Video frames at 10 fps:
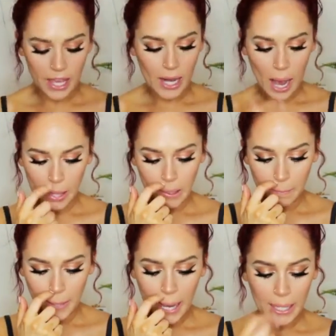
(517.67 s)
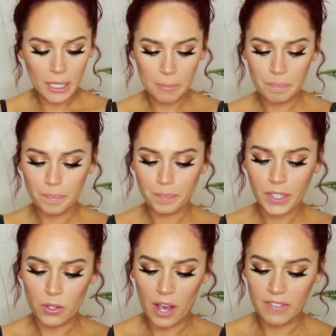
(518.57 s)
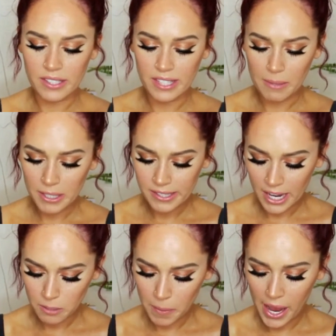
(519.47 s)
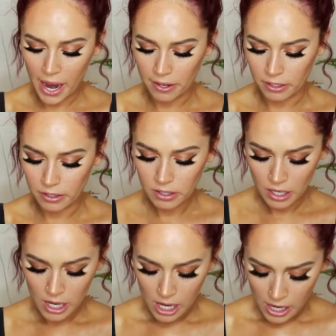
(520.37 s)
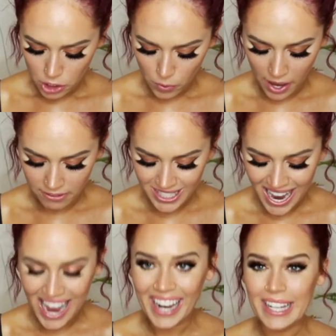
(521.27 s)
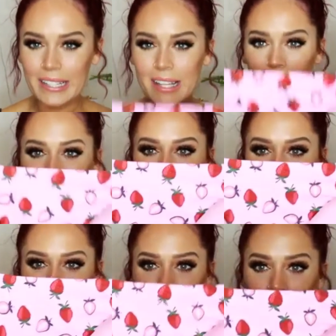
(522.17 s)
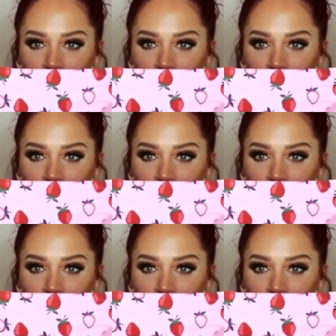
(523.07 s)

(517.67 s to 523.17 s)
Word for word: And then on the bottom, you have the same exact pattern. You have ties on the